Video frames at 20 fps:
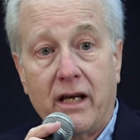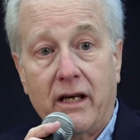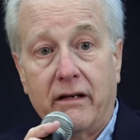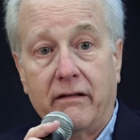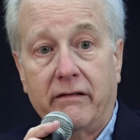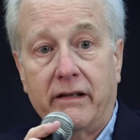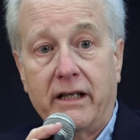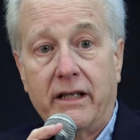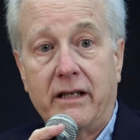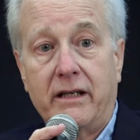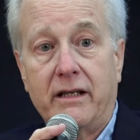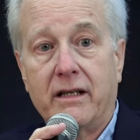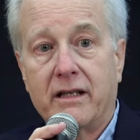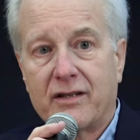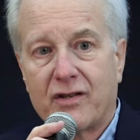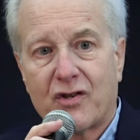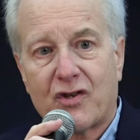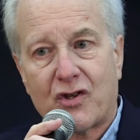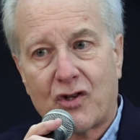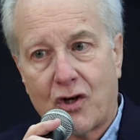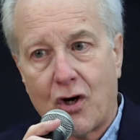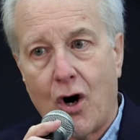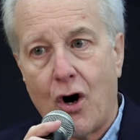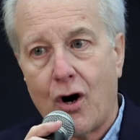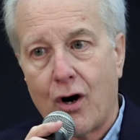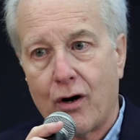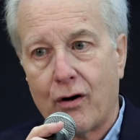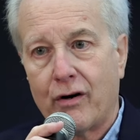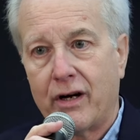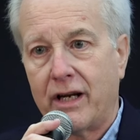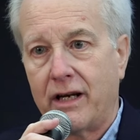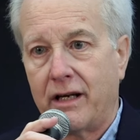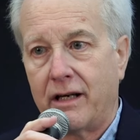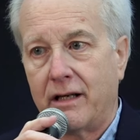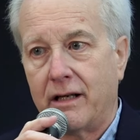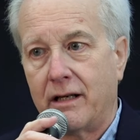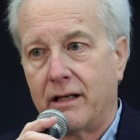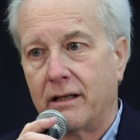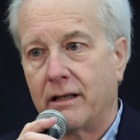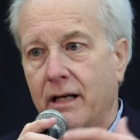healing and
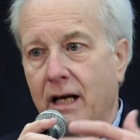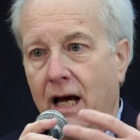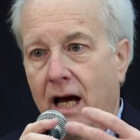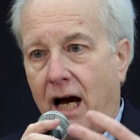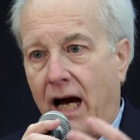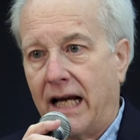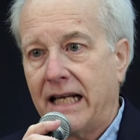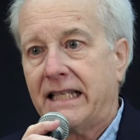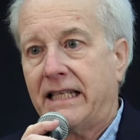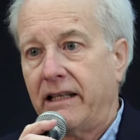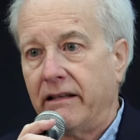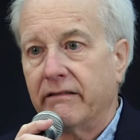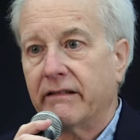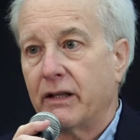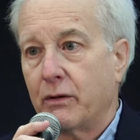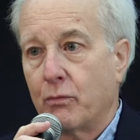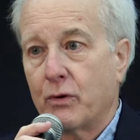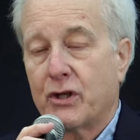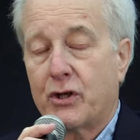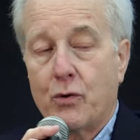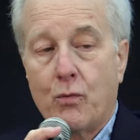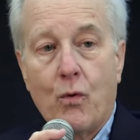scarring and Ideally, what you